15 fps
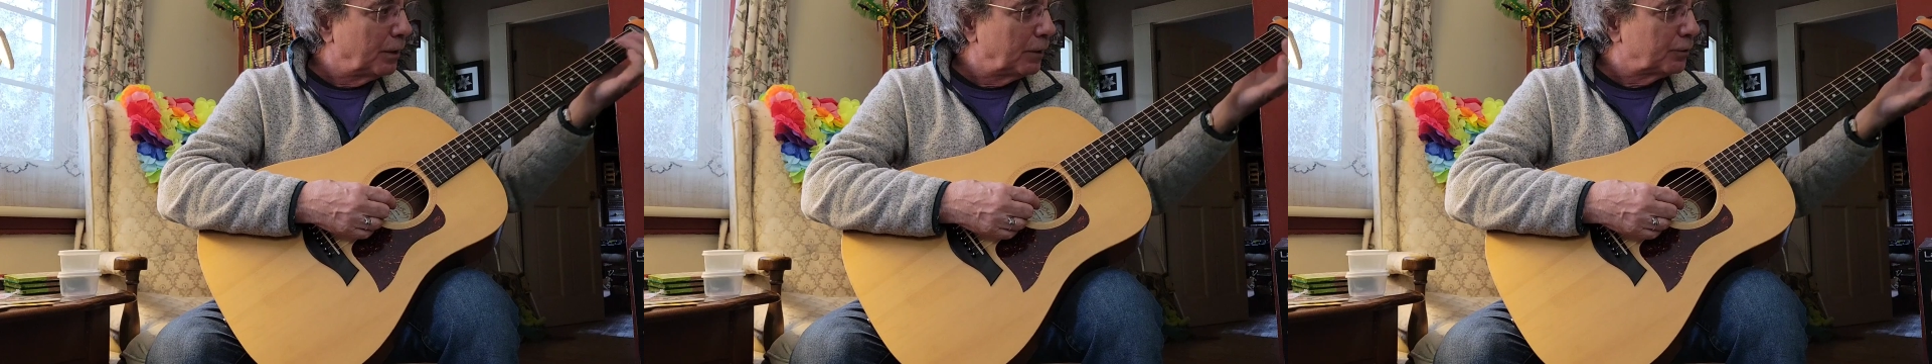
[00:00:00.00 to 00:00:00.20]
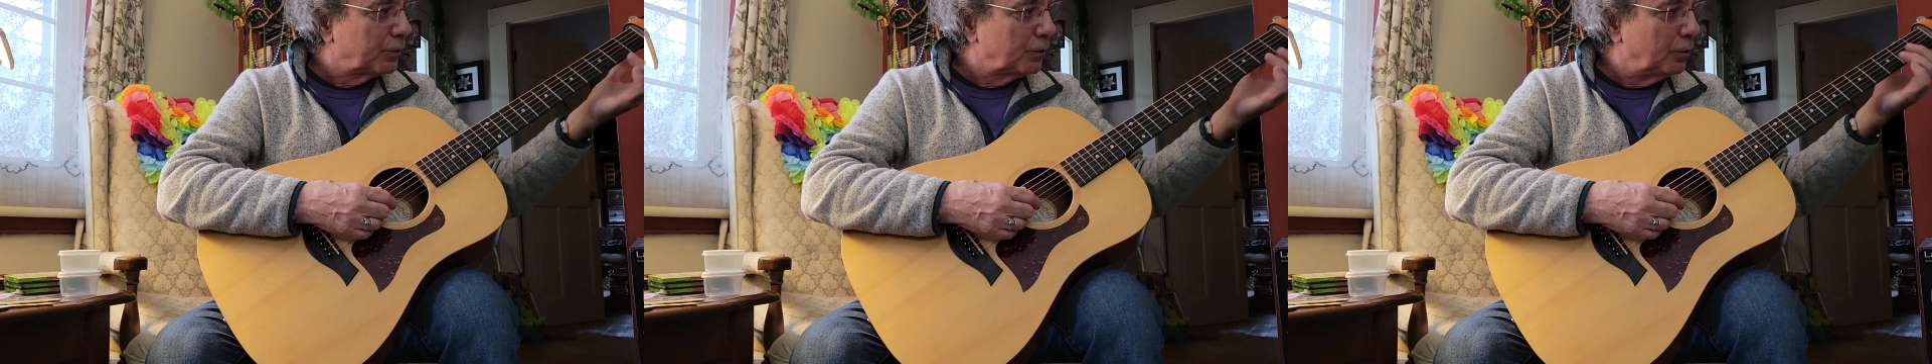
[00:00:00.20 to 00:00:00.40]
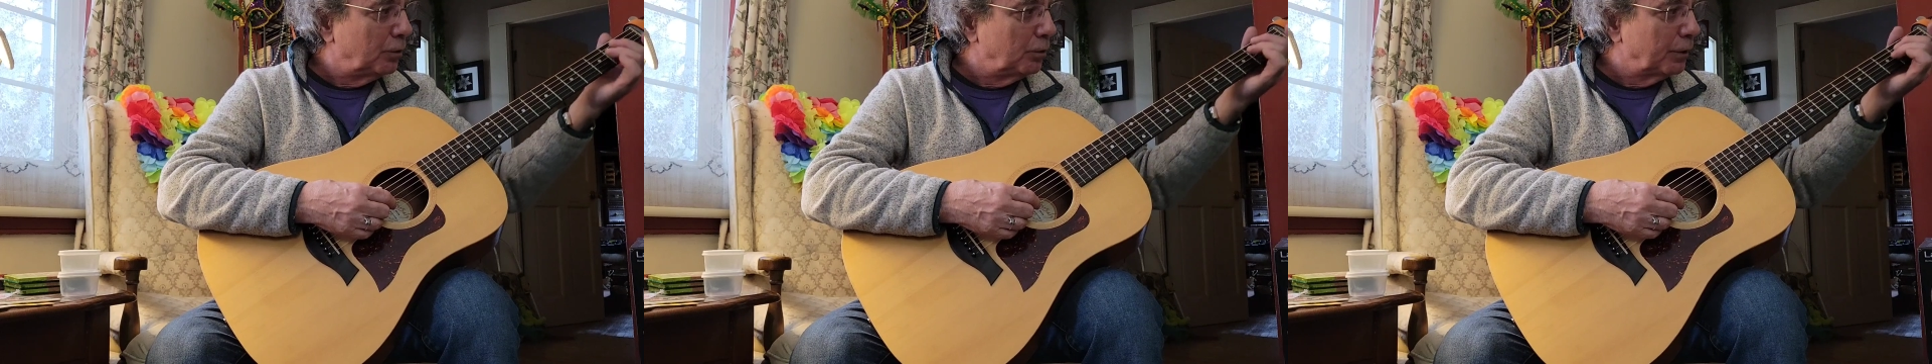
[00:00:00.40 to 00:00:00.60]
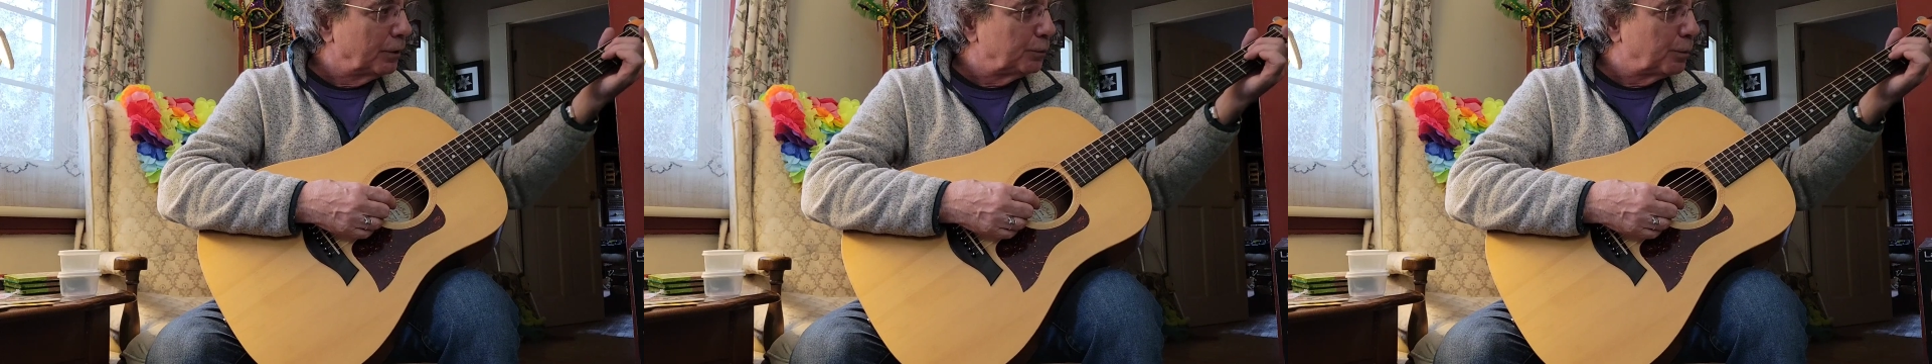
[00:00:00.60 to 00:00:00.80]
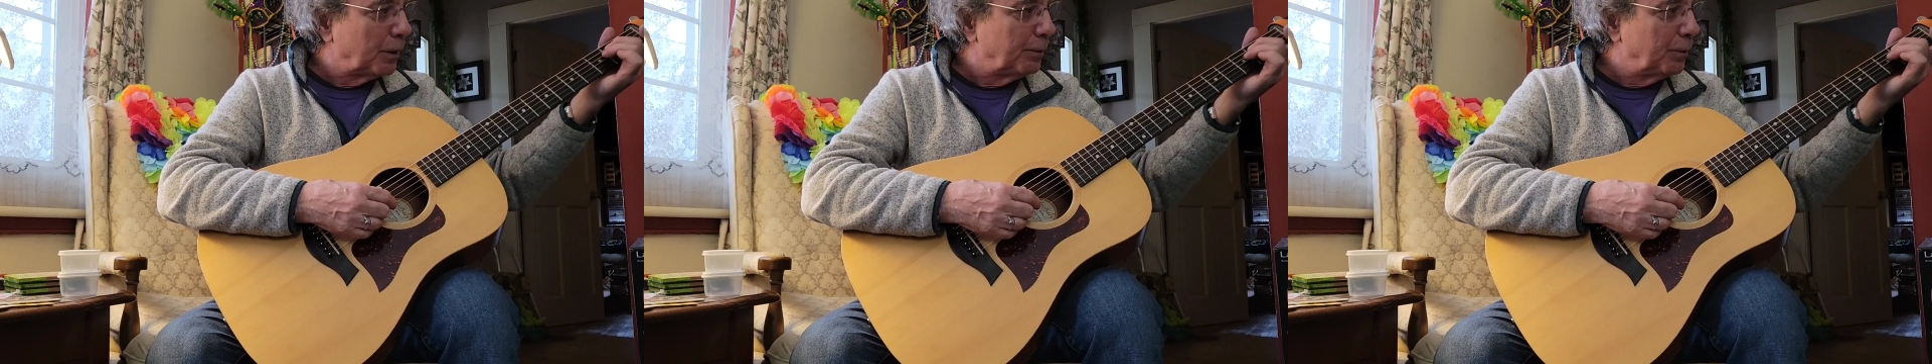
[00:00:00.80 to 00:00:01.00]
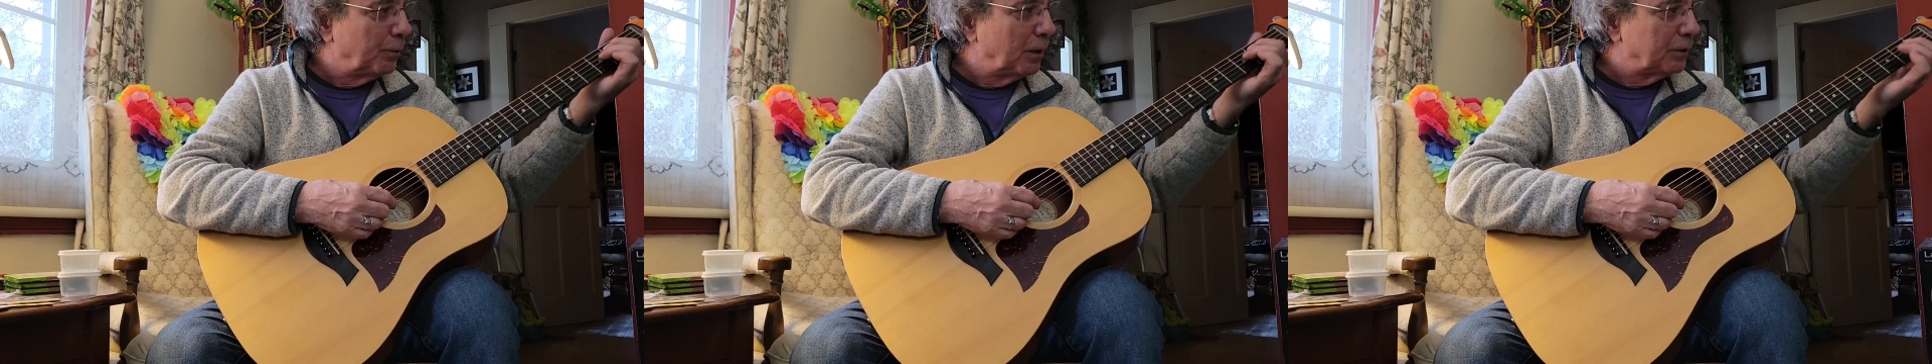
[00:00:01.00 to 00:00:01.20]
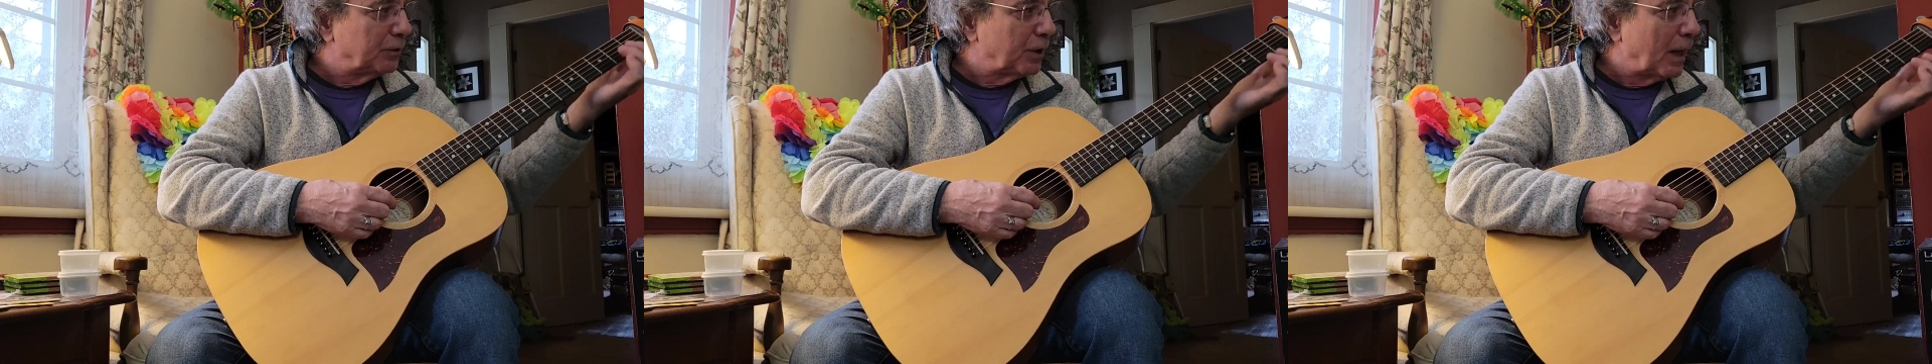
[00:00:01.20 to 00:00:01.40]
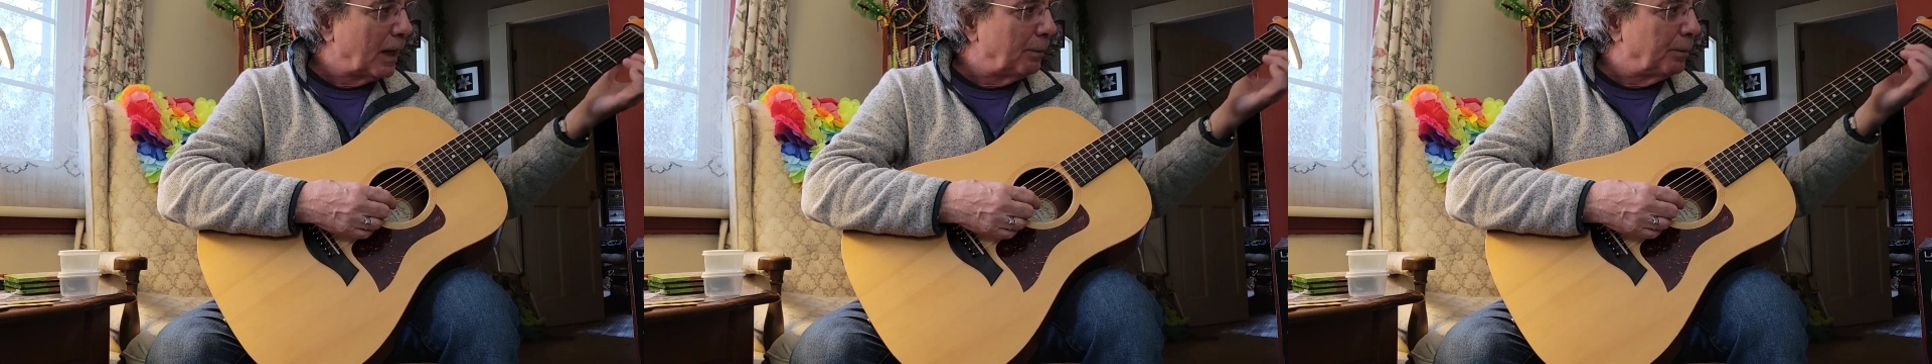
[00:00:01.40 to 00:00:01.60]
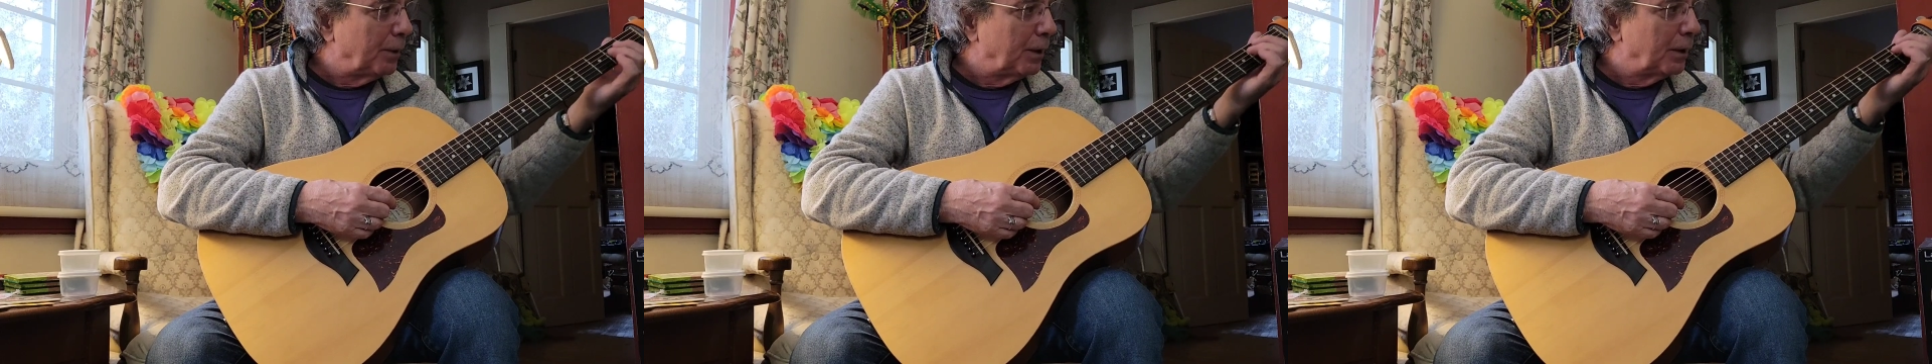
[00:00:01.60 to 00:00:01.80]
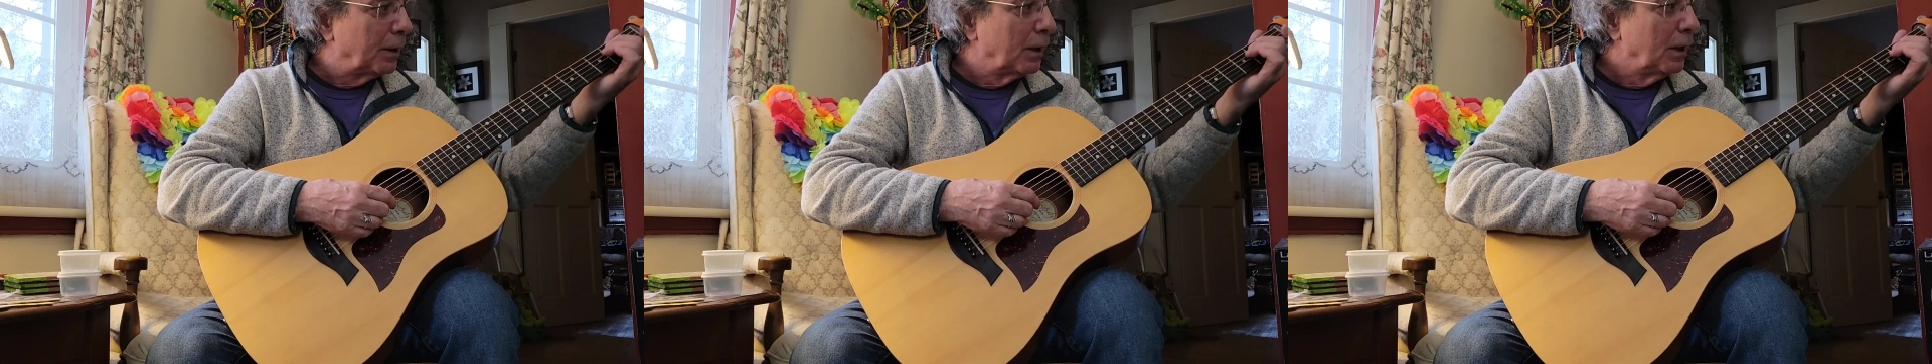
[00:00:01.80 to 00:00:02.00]
that's cool, that's probably what's
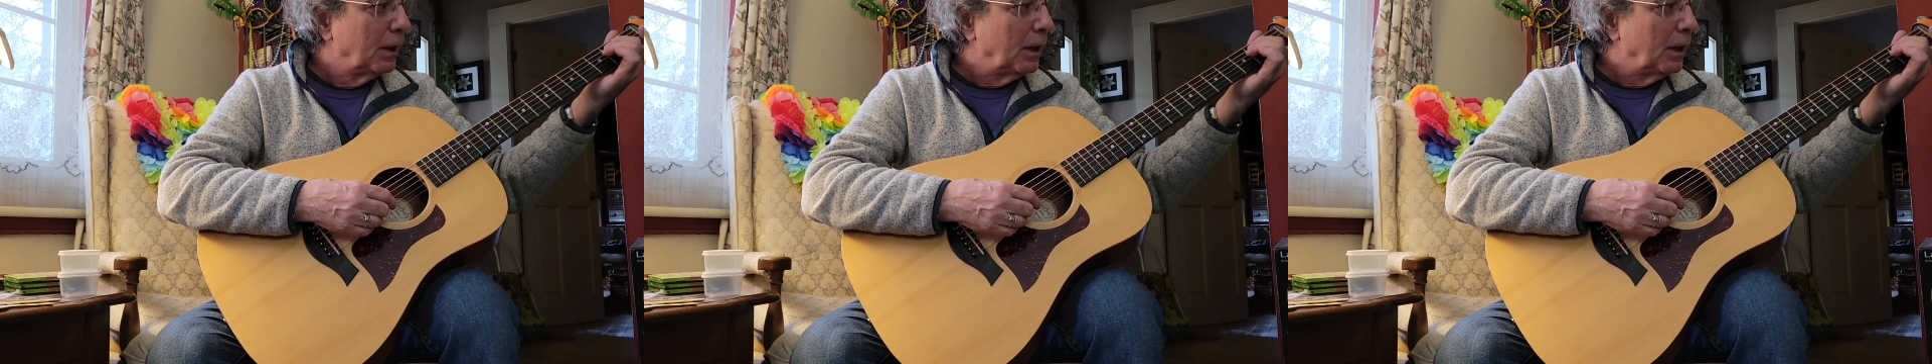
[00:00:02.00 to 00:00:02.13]
happening.